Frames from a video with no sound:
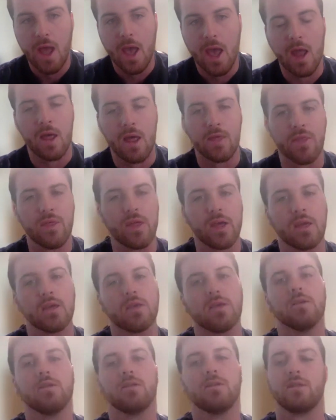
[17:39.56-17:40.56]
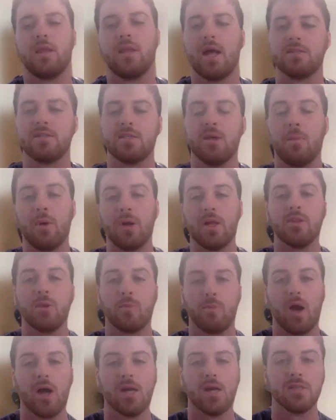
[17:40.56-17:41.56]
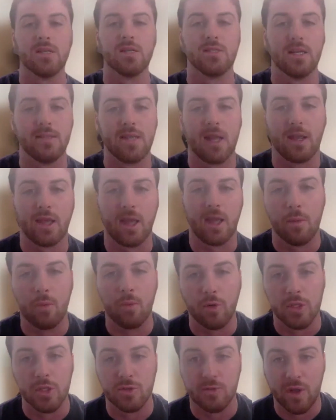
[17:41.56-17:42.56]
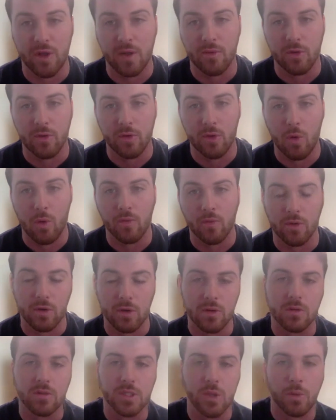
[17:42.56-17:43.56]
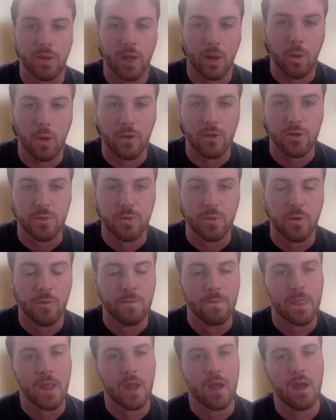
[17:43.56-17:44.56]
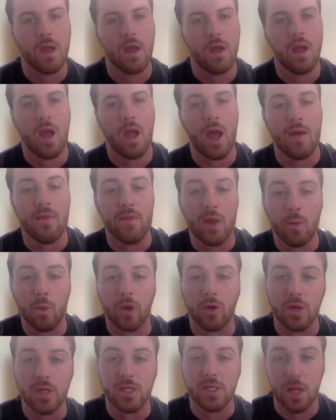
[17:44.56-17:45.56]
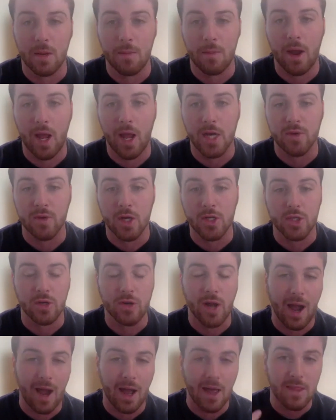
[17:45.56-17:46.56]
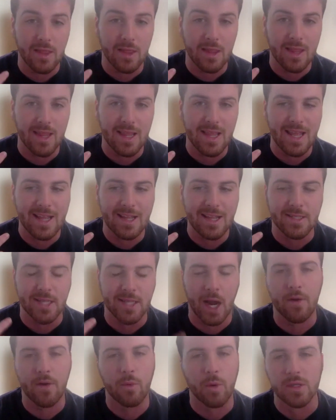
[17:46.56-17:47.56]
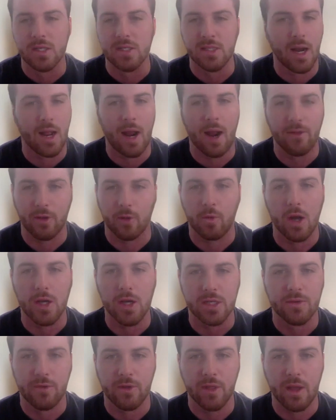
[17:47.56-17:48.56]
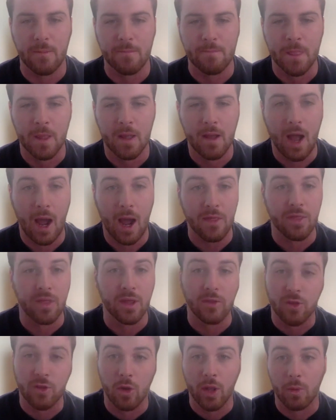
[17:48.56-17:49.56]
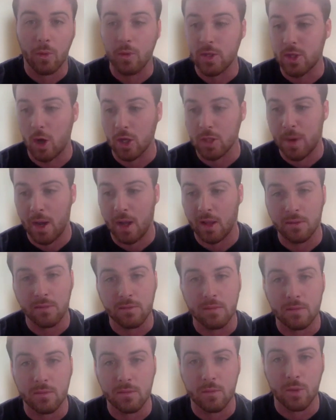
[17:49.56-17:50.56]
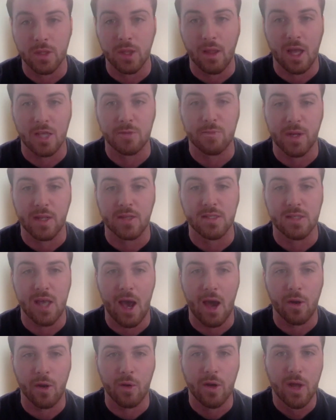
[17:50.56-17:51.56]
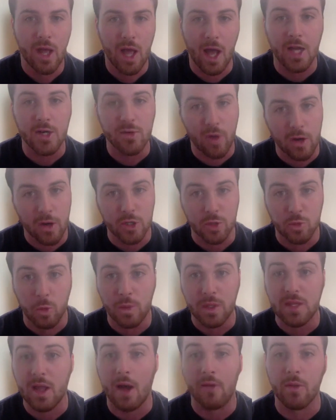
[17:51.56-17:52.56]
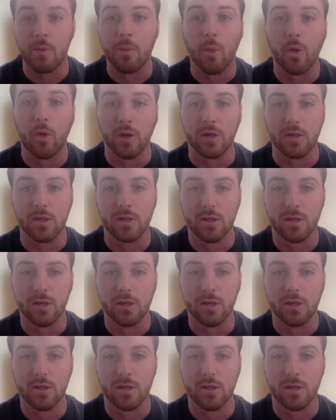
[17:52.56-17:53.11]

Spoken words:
And I think that's somebody in the process that Dan Campbell has favored over someone like Witherspoon. And then what Kris said about edge rusher, Tyree Wilson's not out of the question for them. I think, though, like we talked about with the last pick in Seattle, edge rushers will be down the board.